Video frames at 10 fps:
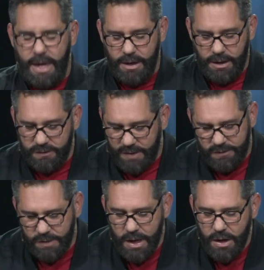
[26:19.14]
okay, the
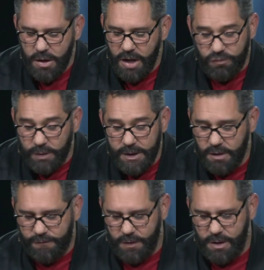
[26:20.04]
science is good. It's really
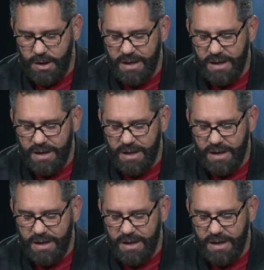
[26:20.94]
good for you.